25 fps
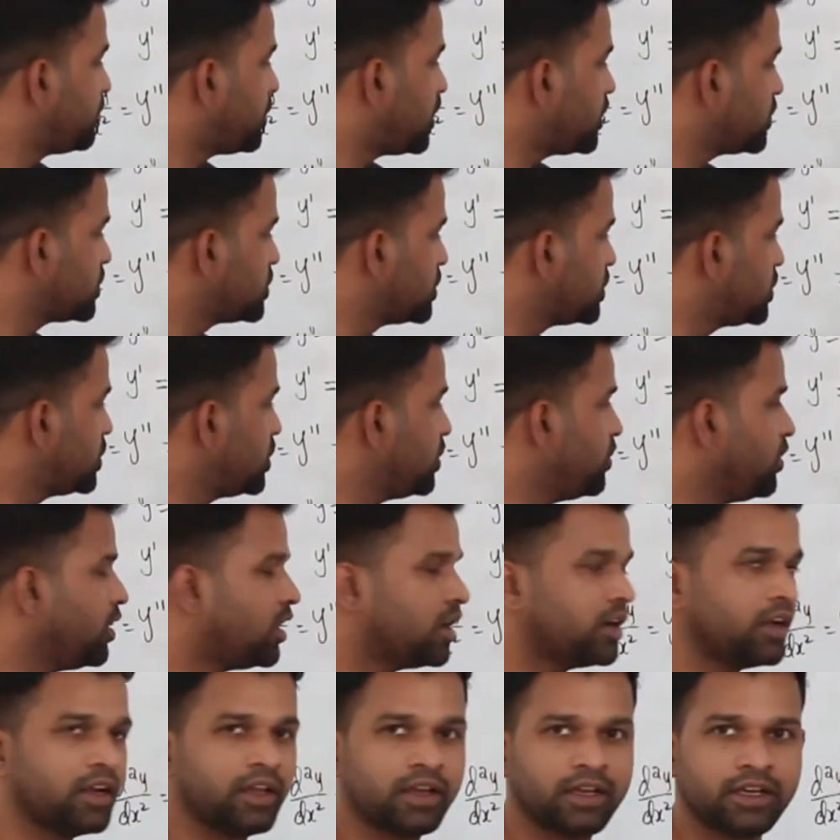positive
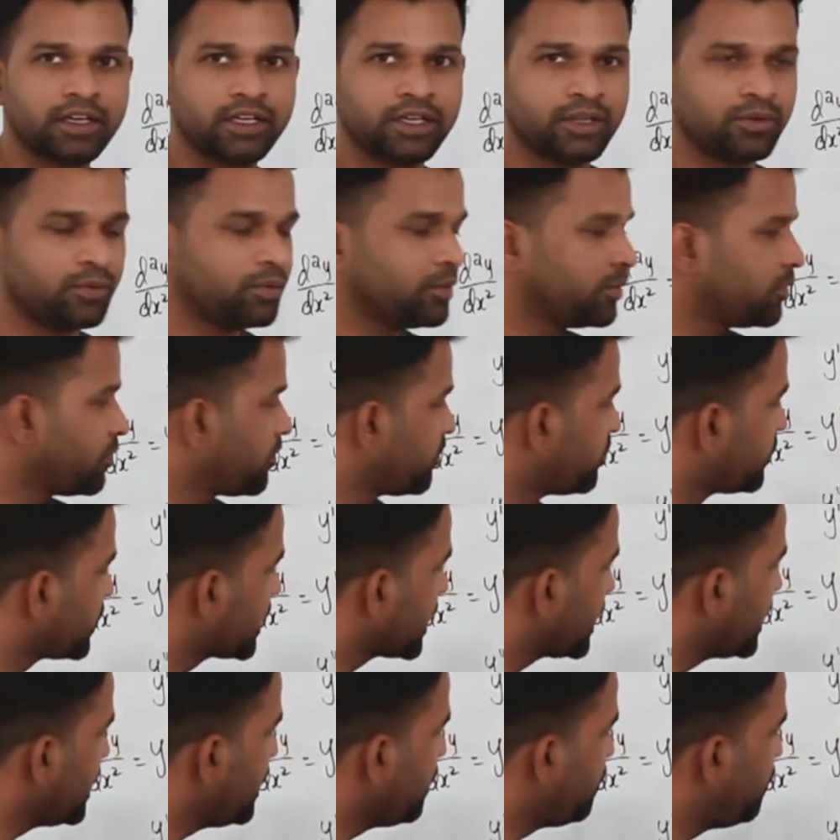or negative.
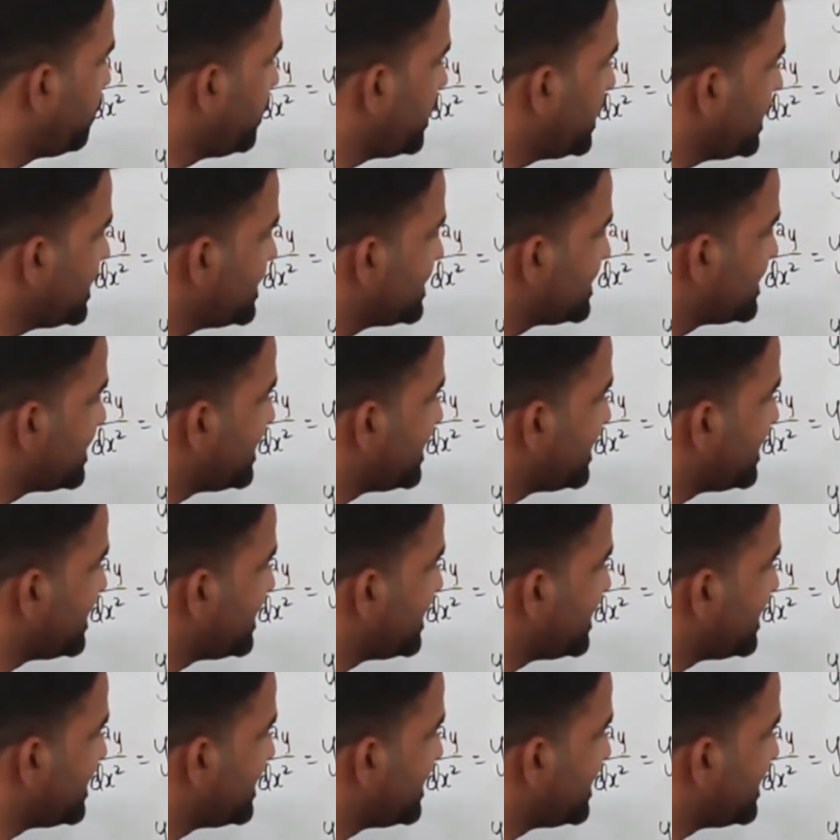If it is